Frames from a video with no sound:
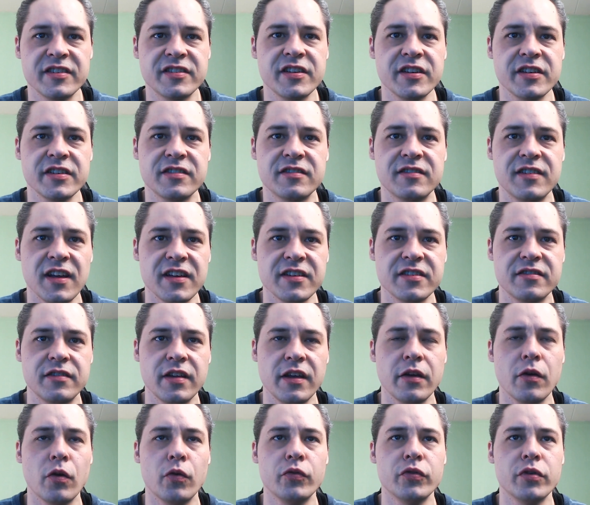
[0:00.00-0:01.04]
is
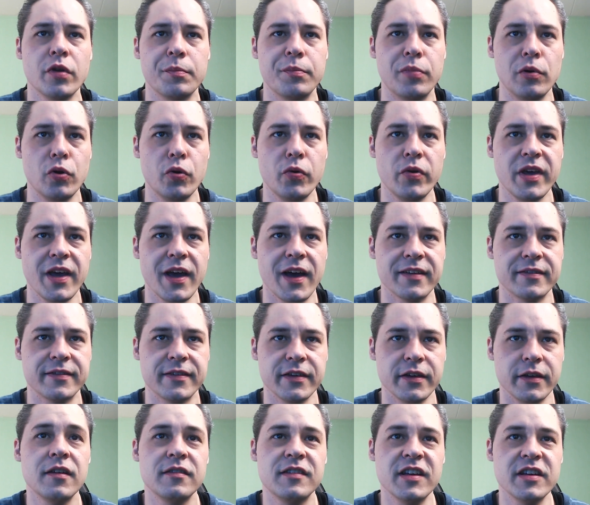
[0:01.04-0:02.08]
testing on the
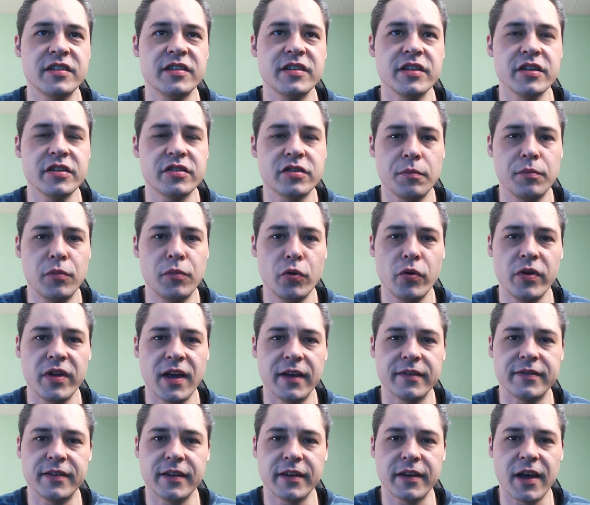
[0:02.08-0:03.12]
Blueyeti. This is the
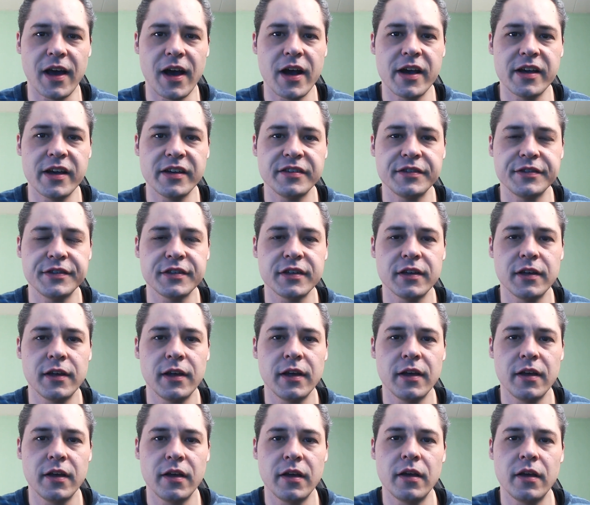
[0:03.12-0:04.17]
Blueyeti, guys.
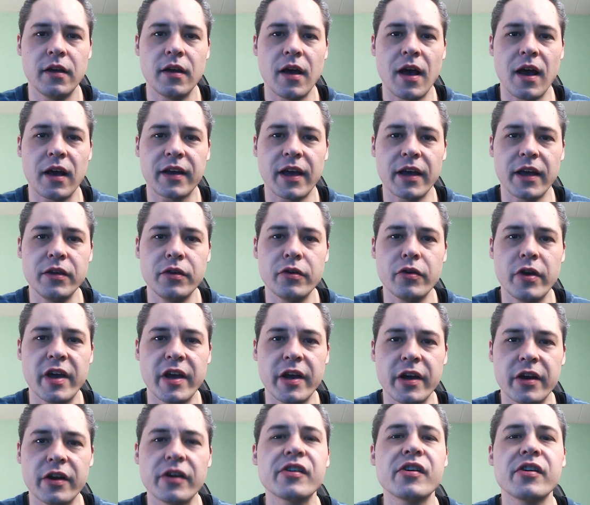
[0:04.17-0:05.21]
Can you
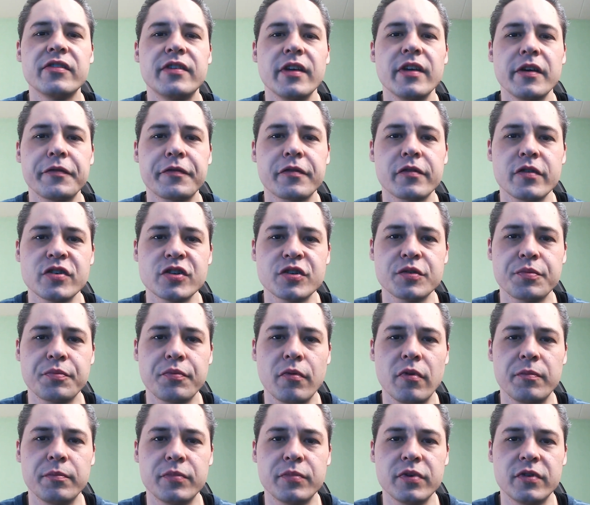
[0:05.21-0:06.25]
hear the difference
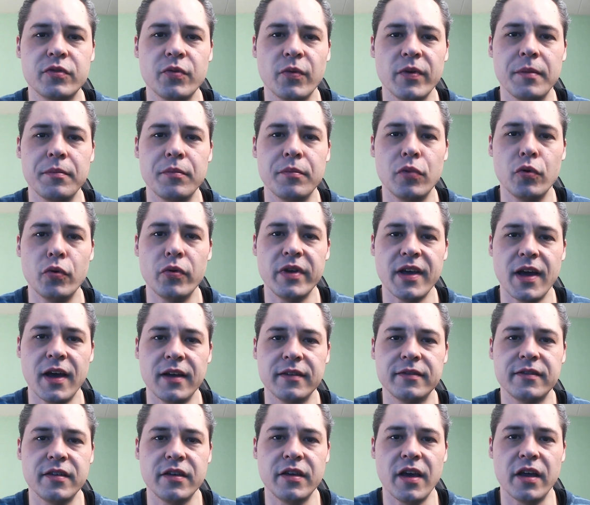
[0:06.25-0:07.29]
between
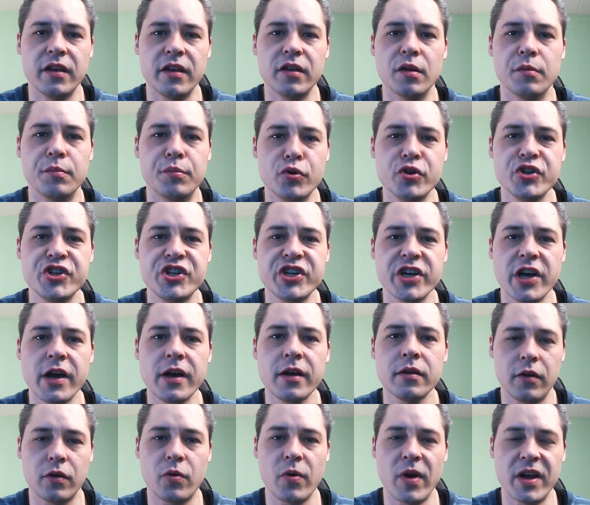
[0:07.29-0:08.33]
Blueyeti and the Boya?
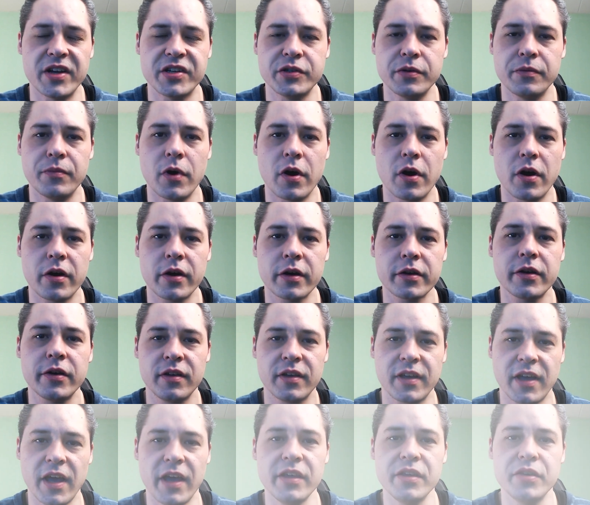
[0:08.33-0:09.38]
Question mark.
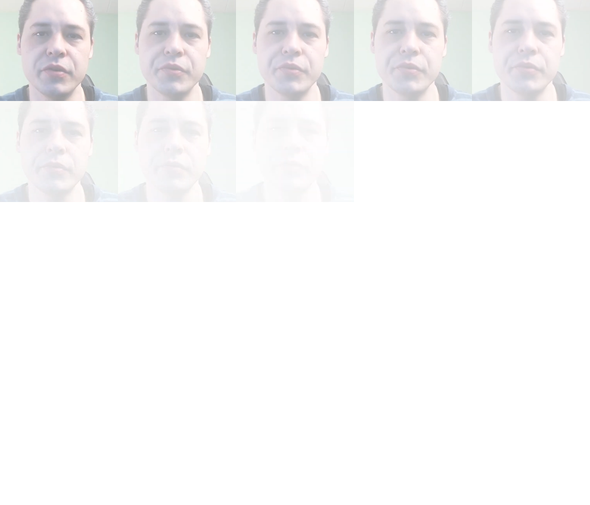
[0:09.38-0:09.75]
Can you?